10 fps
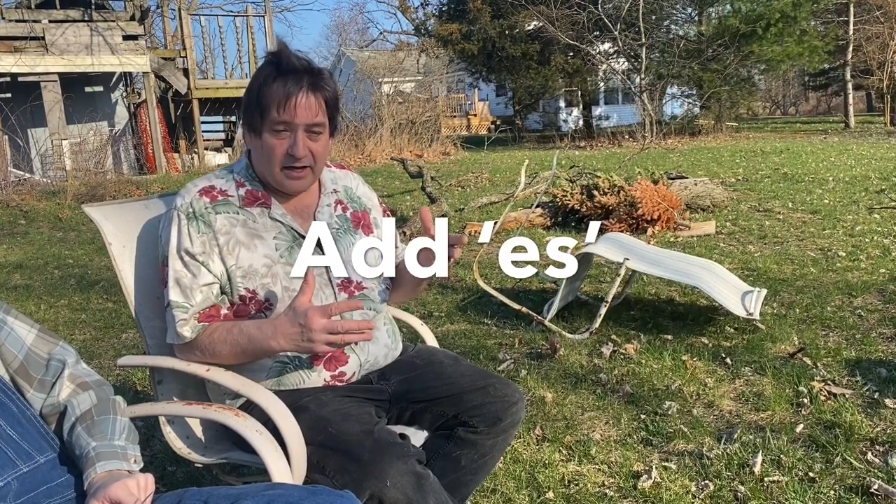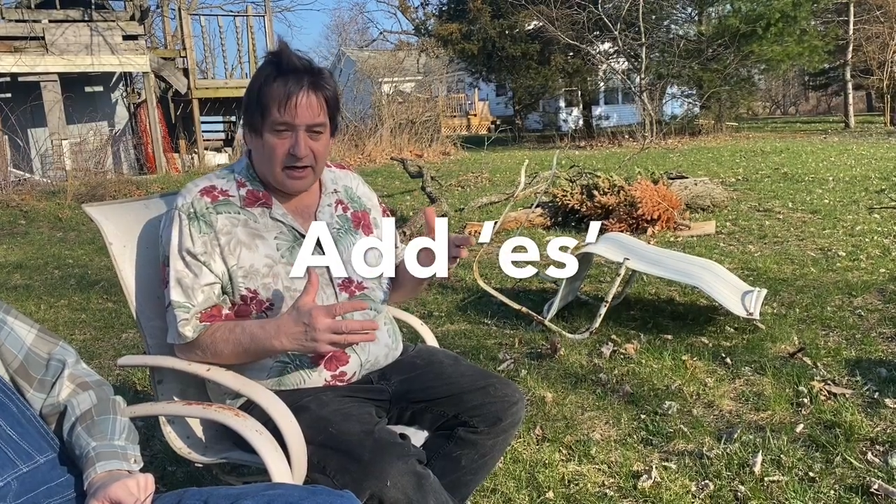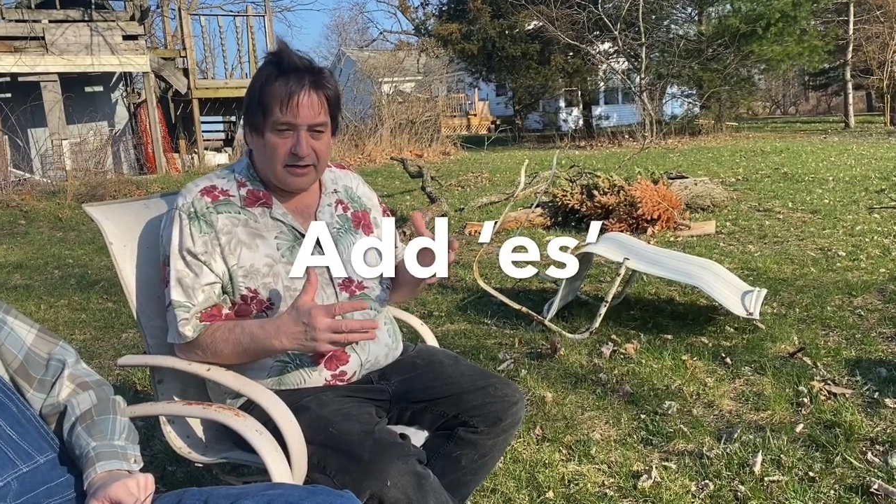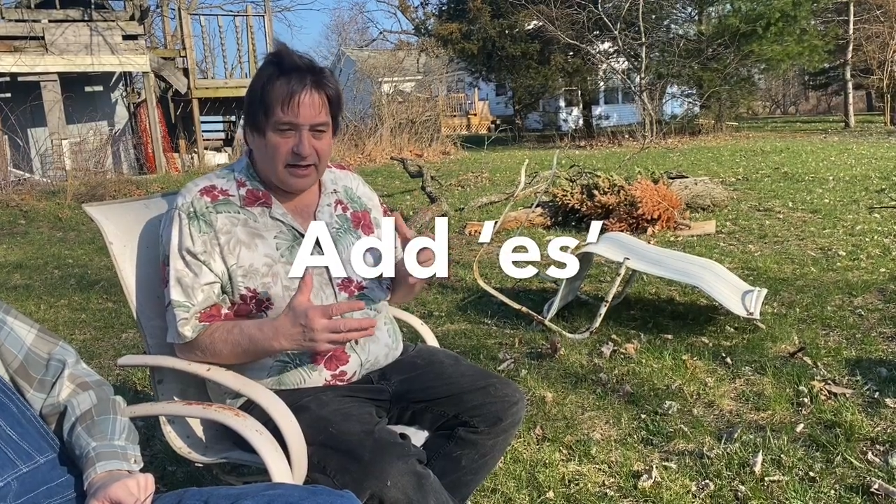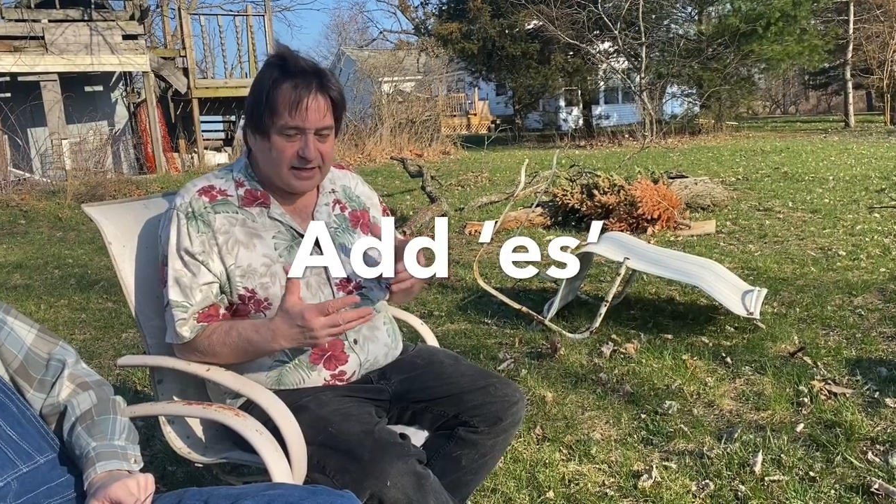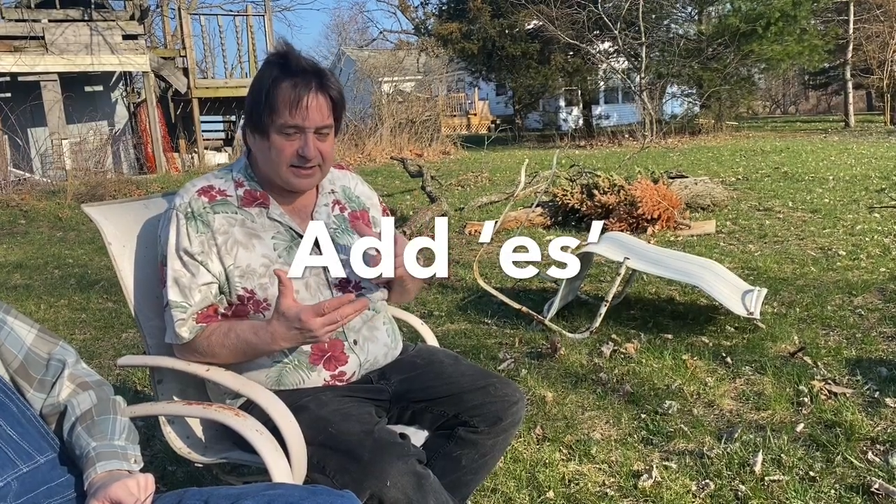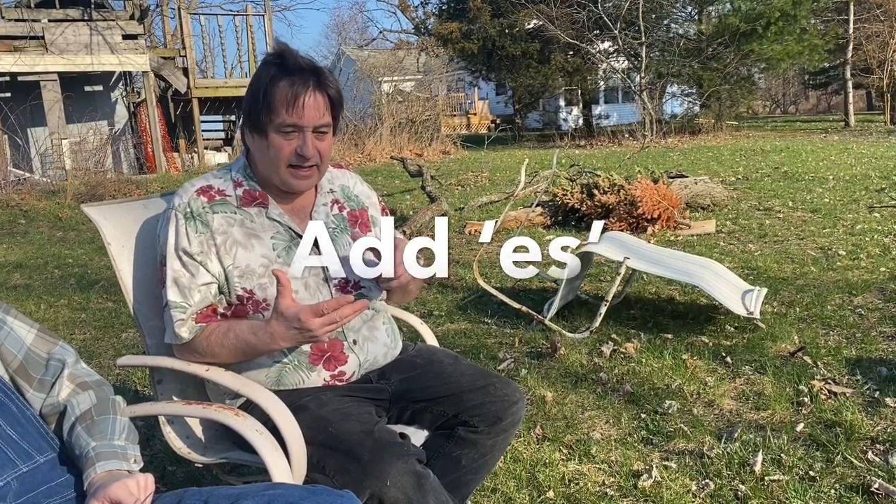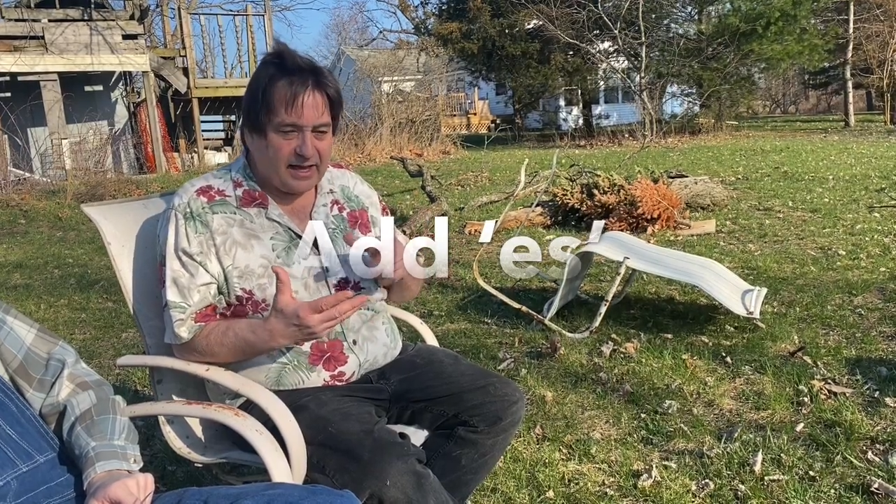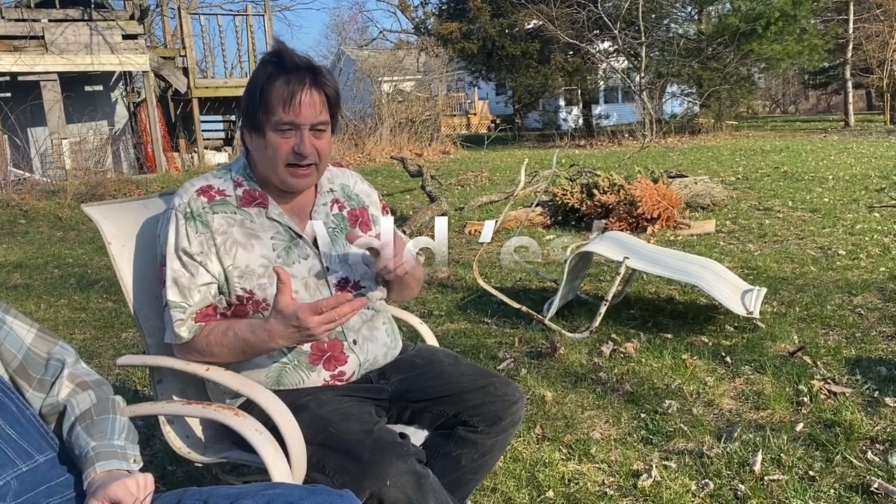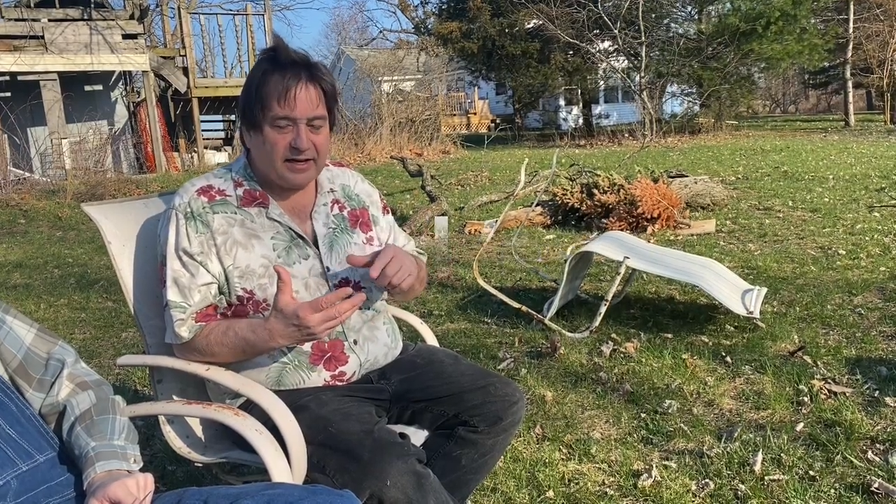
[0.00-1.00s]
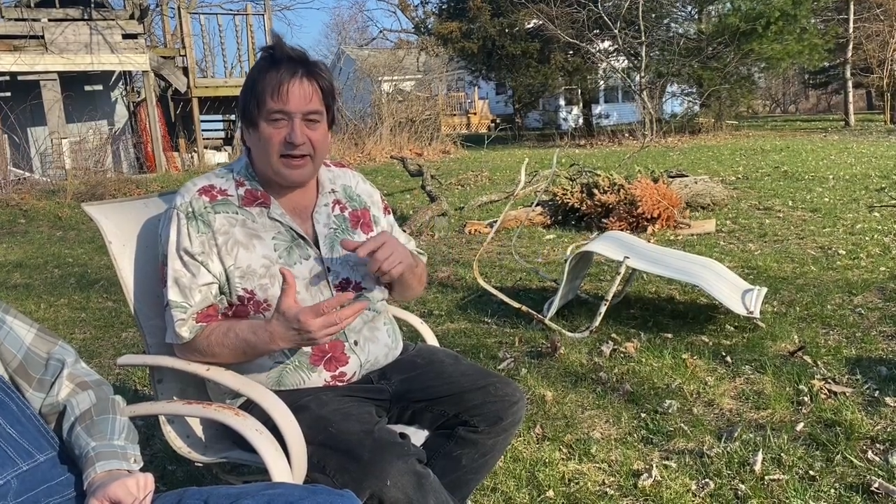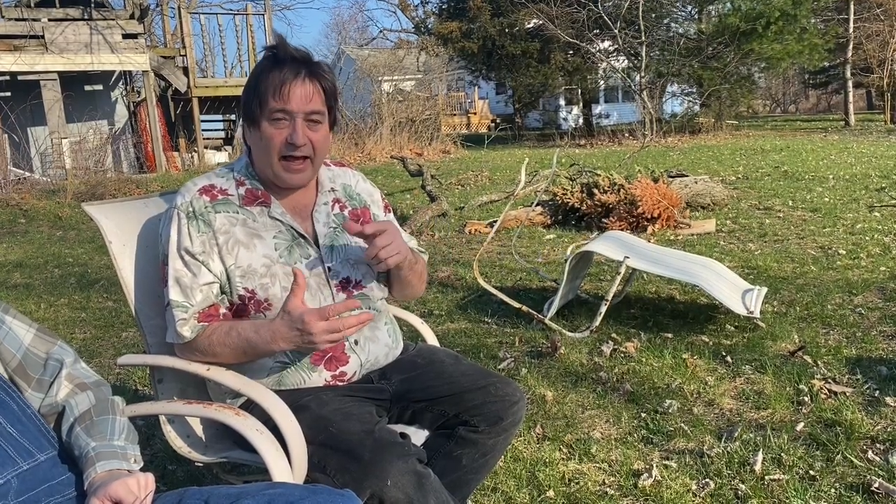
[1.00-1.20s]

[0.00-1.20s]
Unless they end in